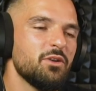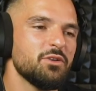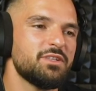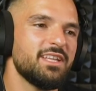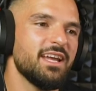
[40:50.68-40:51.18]
uh, do
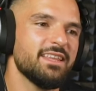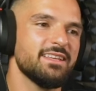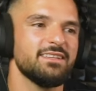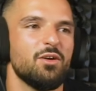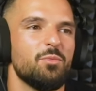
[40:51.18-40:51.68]
you see that
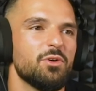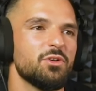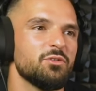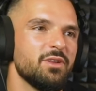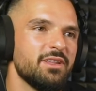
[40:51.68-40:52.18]
as an
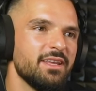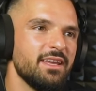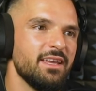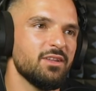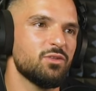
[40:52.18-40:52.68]

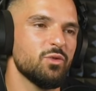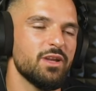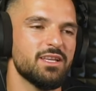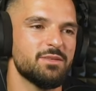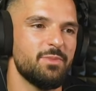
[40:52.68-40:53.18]
opportunity to
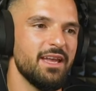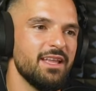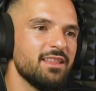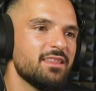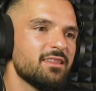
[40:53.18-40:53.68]

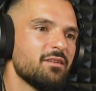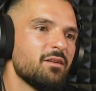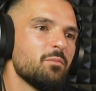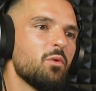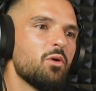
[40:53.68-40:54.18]
expand
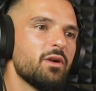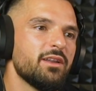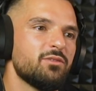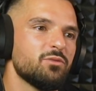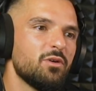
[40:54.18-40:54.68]
uh, more
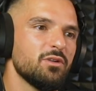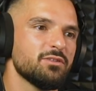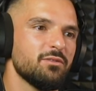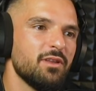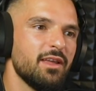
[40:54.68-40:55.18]
into
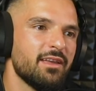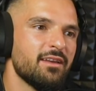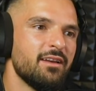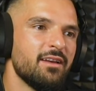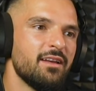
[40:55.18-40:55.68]
also like
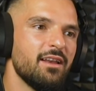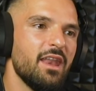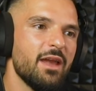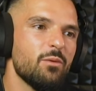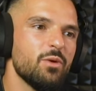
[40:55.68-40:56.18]

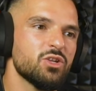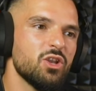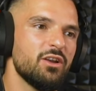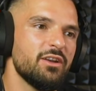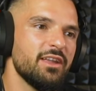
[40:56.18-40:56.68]
language
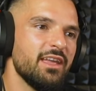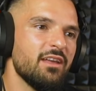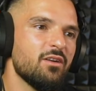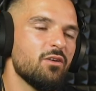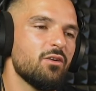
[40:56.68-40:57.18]

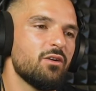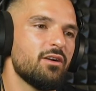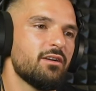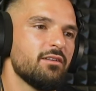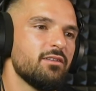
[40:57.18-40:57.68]
learning,
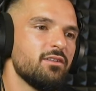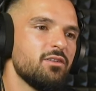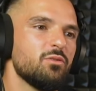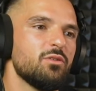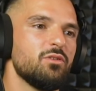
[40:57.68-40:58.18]
or
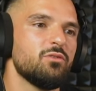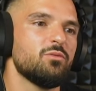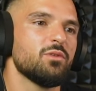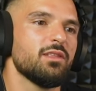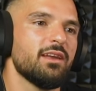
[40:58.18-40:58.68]
you you
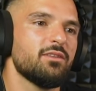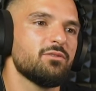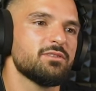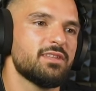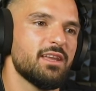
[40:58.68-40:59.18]
would like
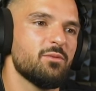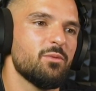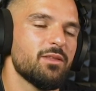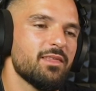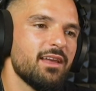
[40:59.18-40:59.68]
to stick
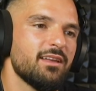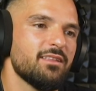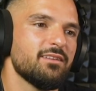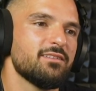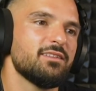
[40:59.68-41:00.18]
with like
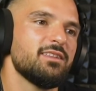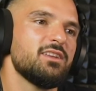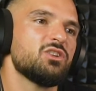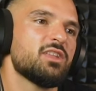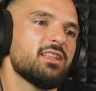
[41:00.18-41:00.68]
the the
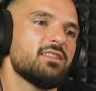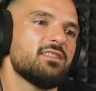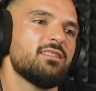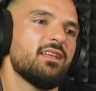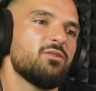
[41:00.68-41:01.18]
niche that
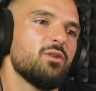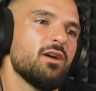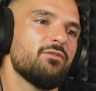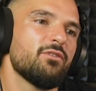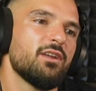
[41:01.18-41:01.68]
that you
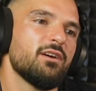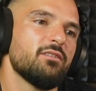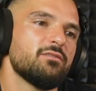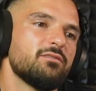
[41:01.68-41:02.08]
have for now?